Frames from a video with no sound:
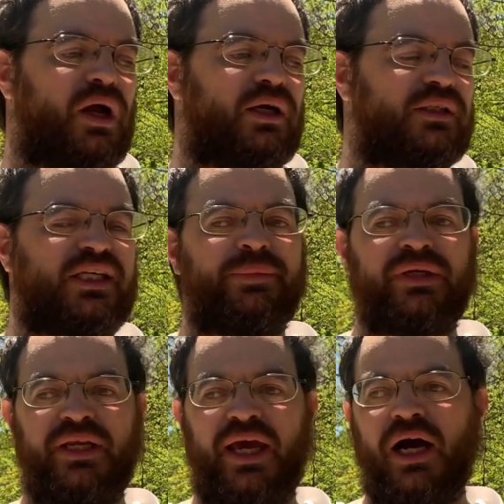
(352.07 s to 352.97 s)

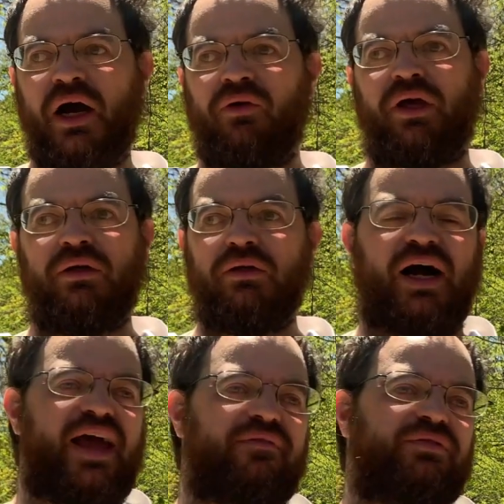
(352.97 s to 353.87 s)
cinnamon down, and
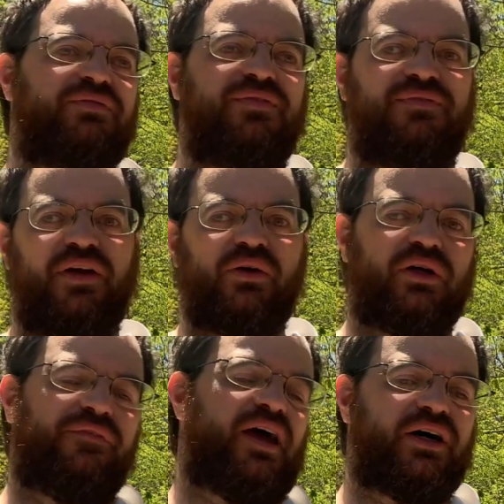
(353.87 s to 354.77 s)
I have to figure out
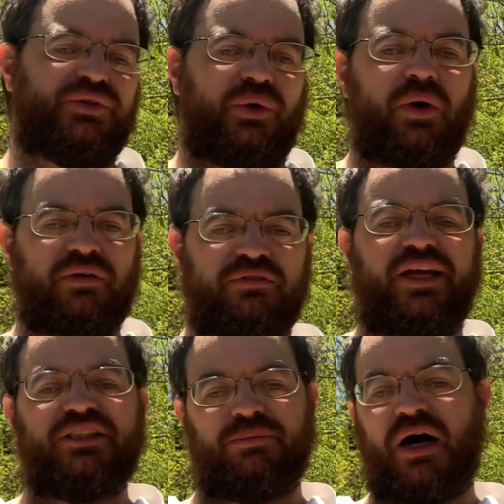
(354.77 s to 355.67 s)
if I actually want to raise
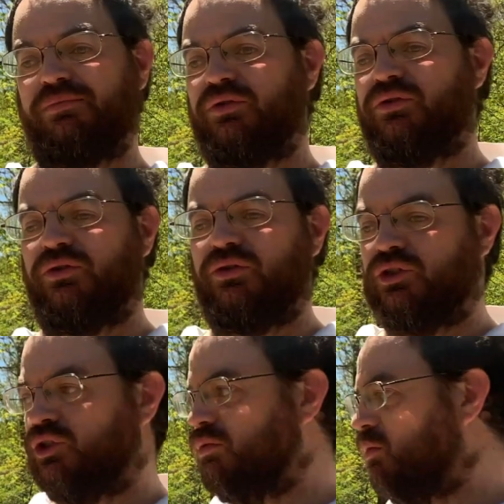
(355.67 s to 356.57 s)
them up
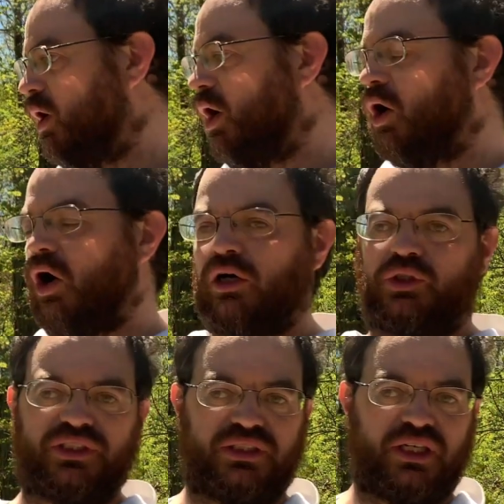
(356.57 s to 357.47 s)
onto
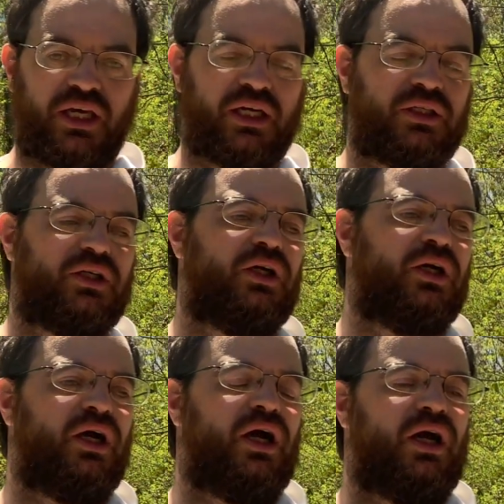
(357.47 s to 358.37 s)
a stand.
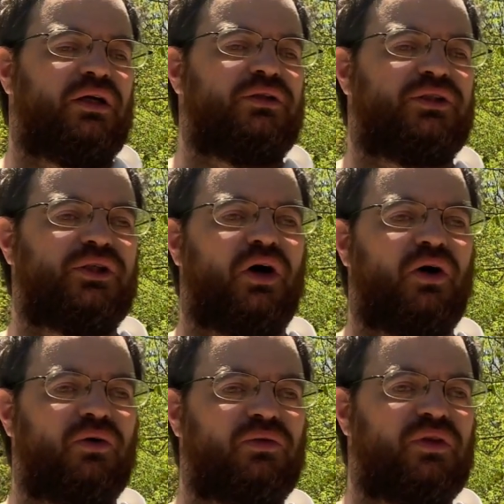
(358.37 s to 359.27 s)

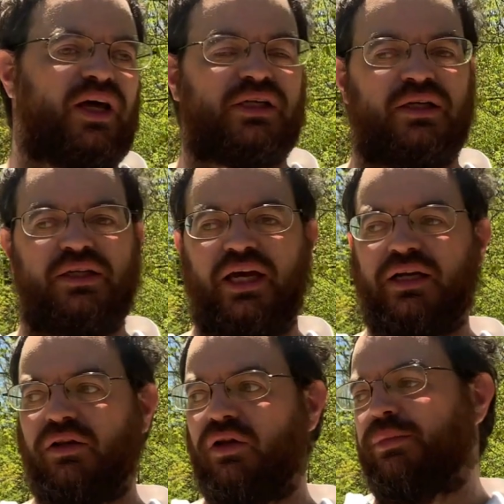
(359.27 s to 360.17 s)
So that's going to take
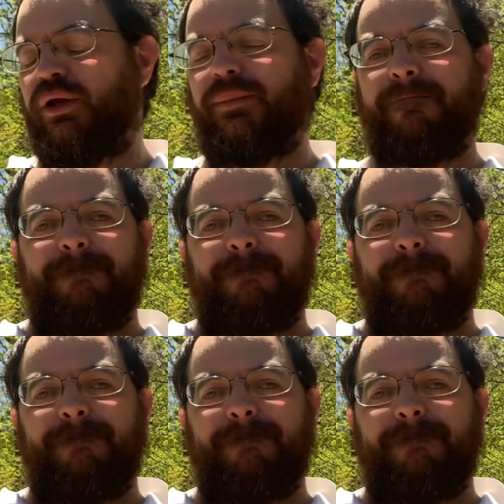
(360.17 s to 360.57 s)
a little bit.